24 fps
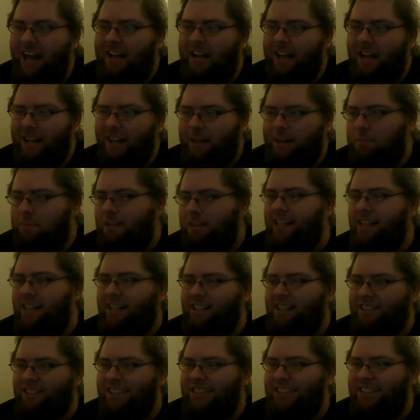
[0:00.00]
on like the
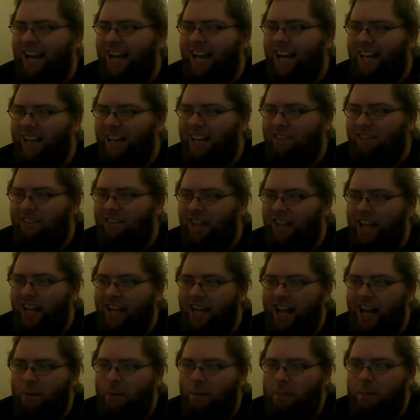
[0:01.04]
political side of
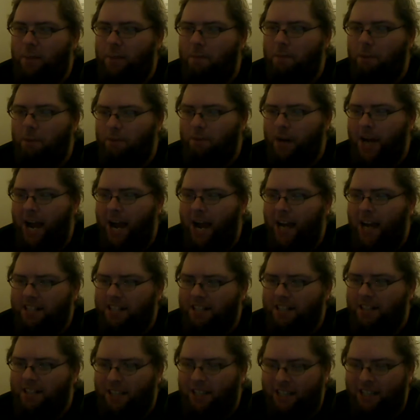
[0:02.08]
like how people react
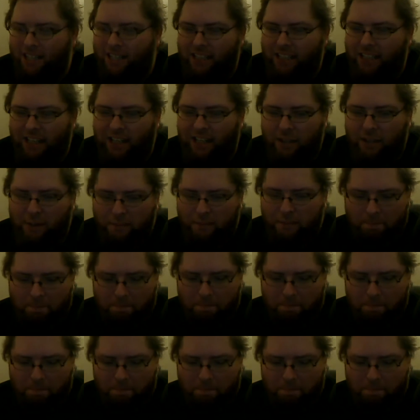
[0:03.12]
to it, you know?